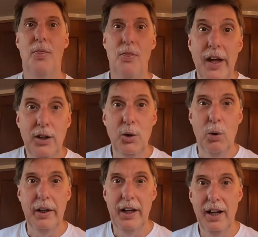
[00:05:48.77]
Thank you,
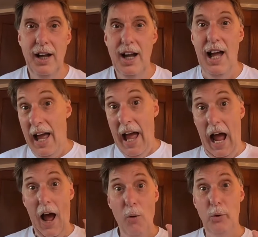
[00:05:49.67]
Juanita.
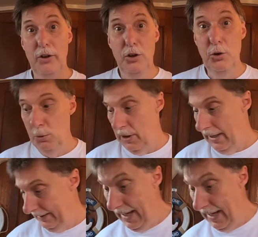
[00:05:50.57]
How would you like to